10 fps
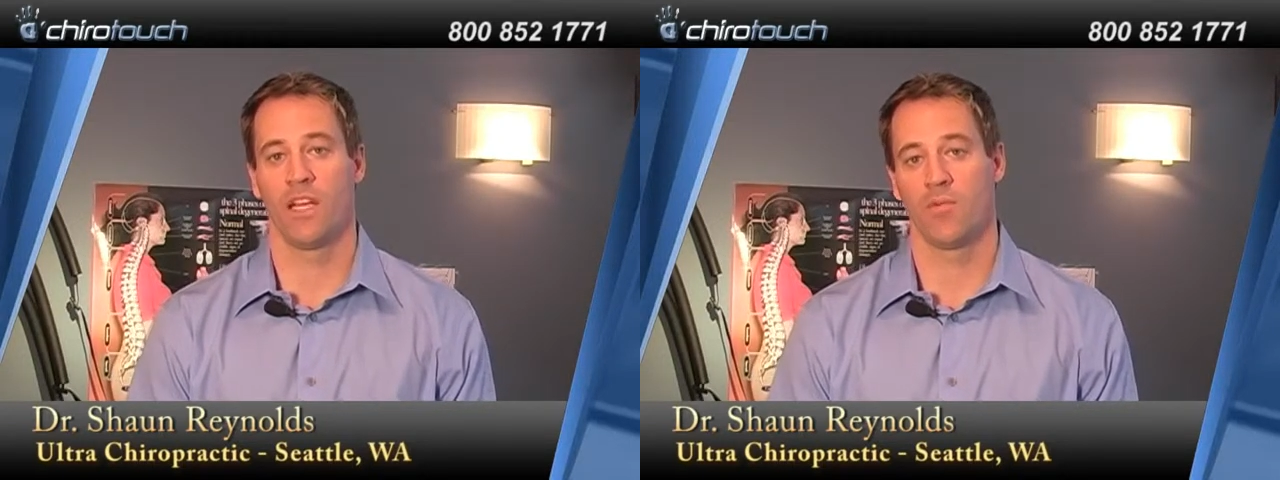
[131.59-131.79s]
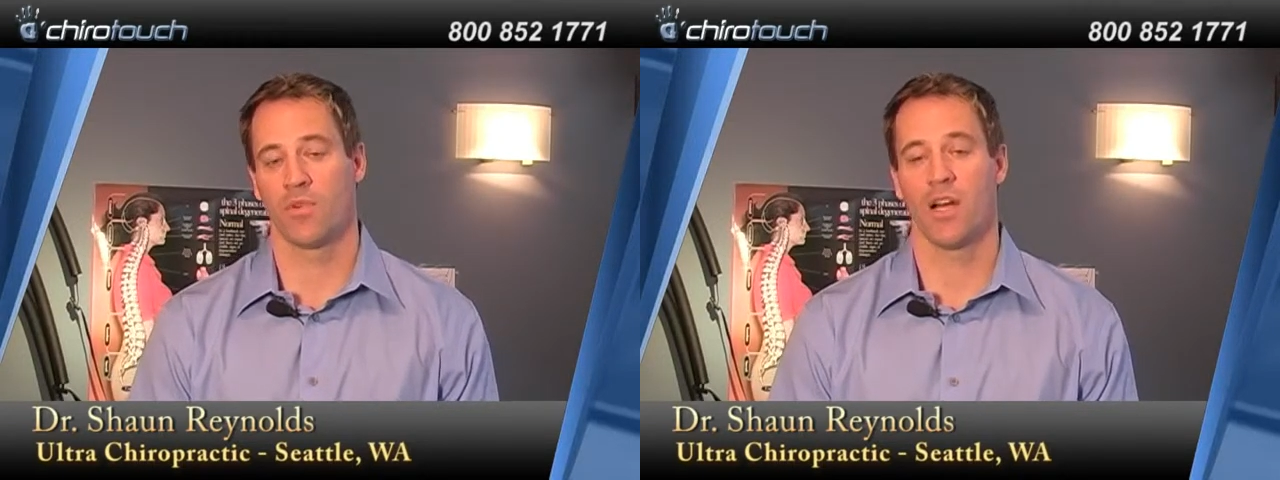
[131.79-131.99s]

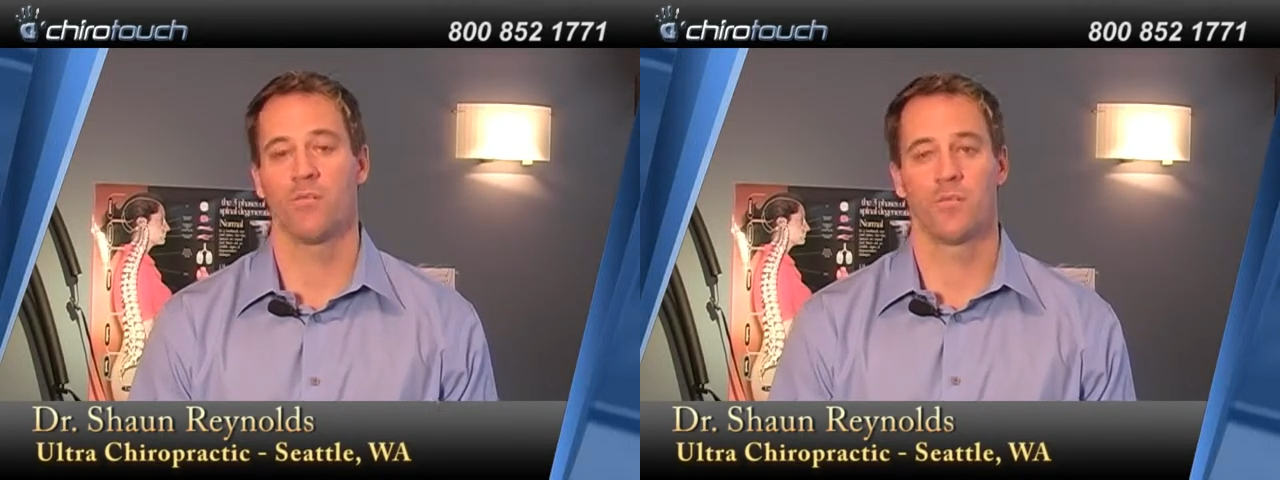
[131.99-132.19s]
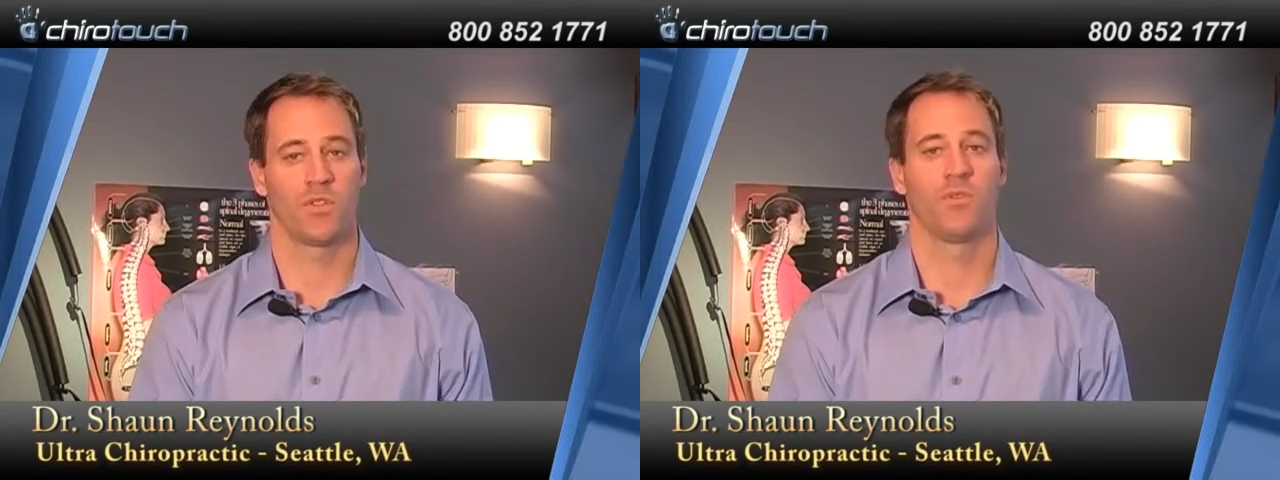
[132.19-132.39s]
any
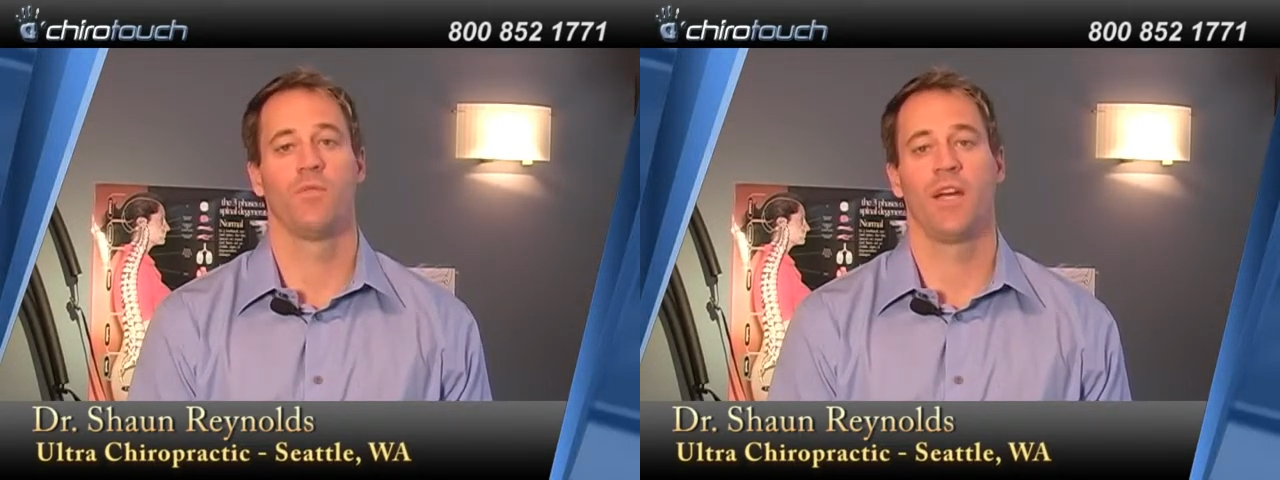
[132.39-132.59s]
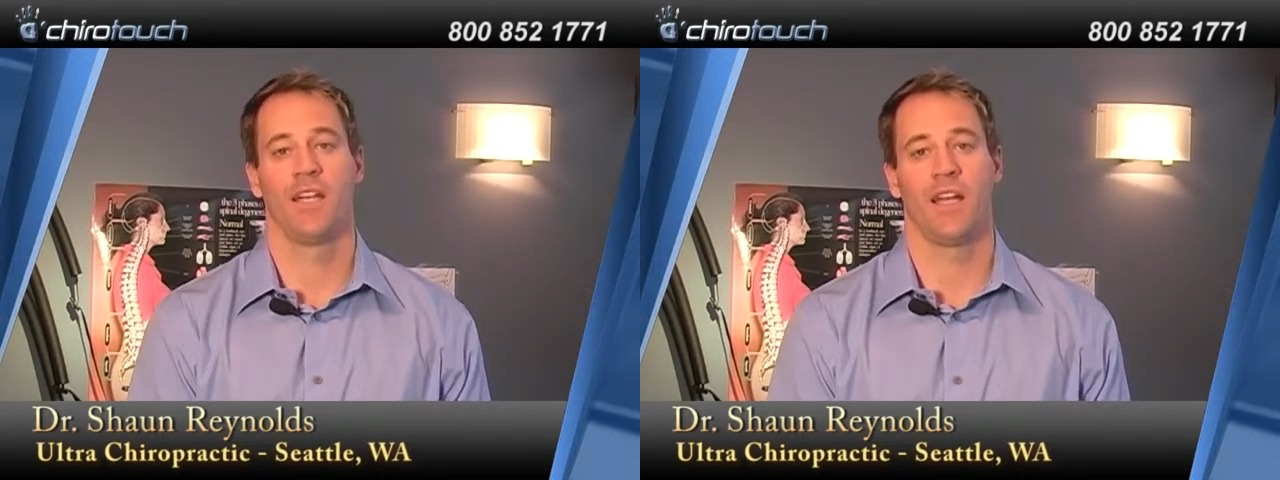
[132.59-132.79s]
problems that we
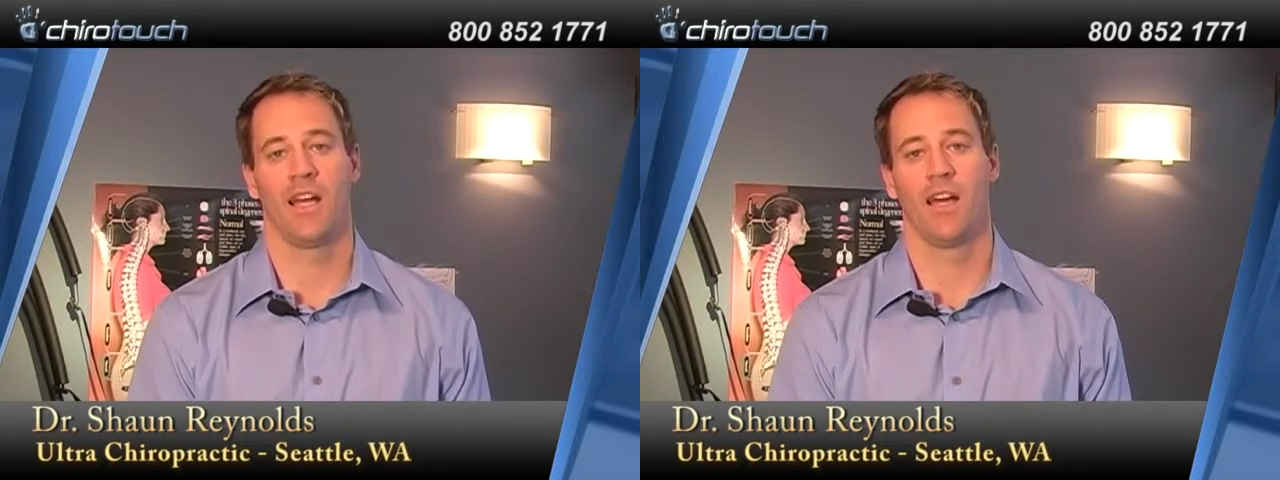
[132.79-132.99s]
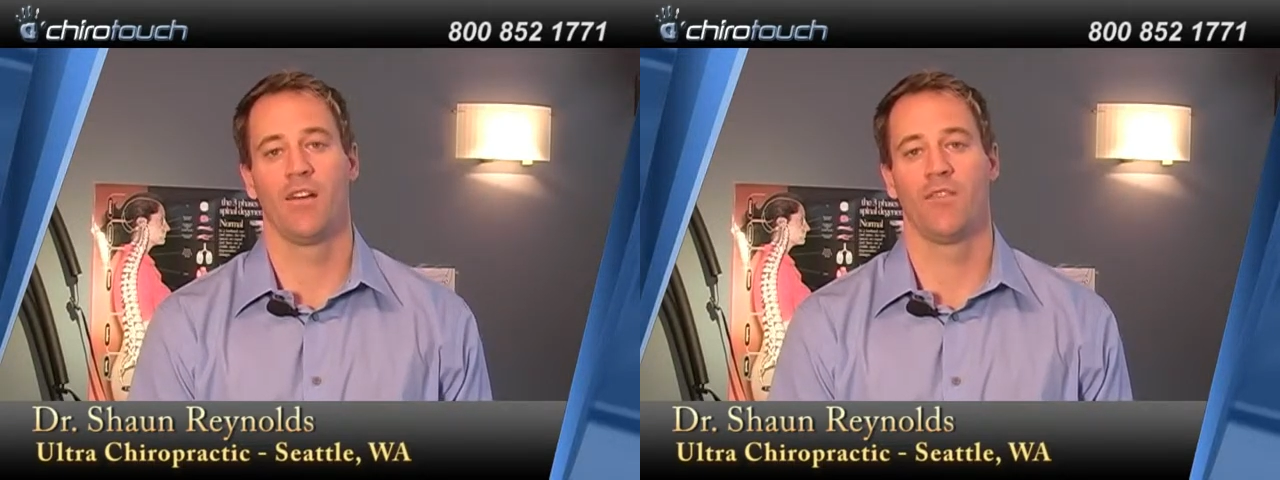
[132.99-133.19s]
might
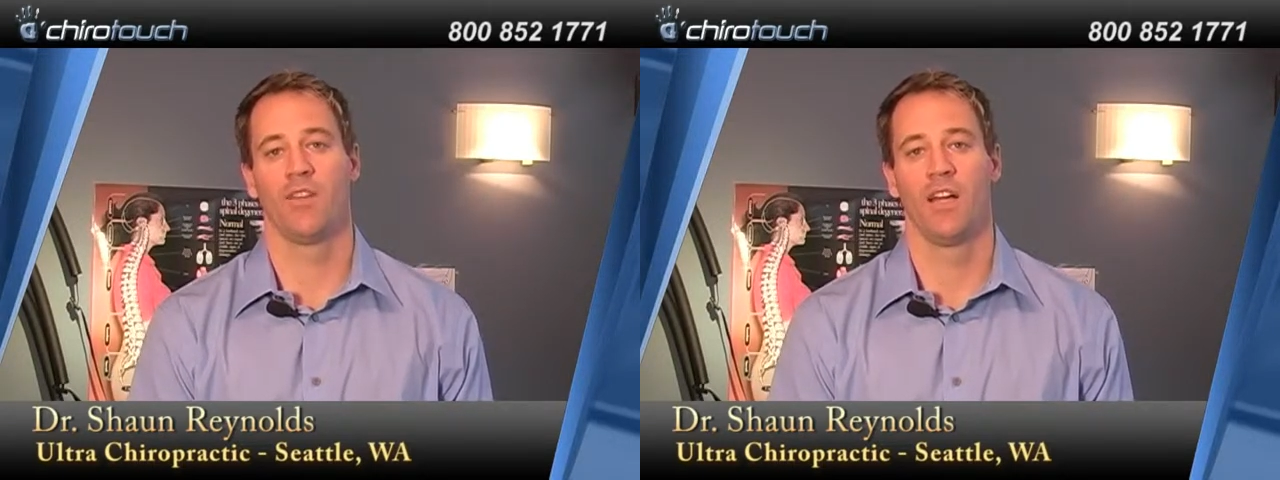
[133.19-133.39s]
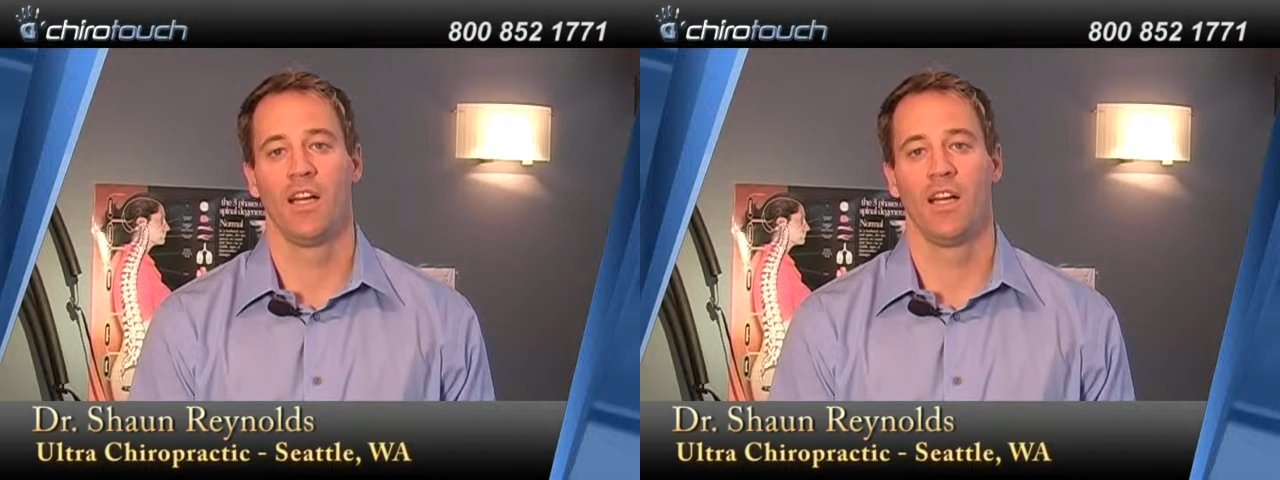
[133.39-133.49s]
have